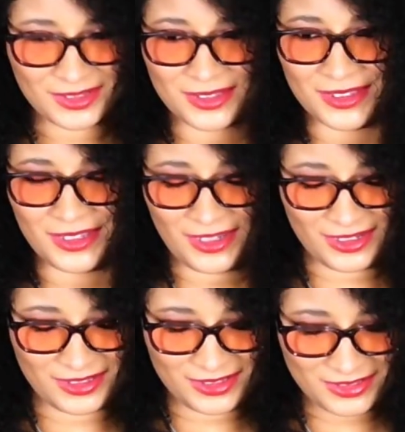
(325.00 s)

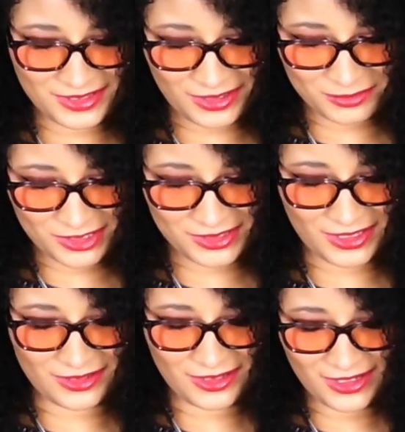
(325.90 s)
yeah, this top does
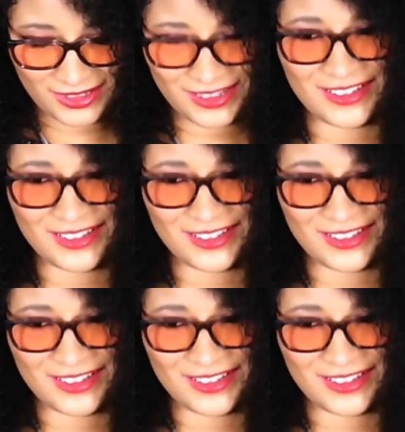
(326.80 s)
that a lot.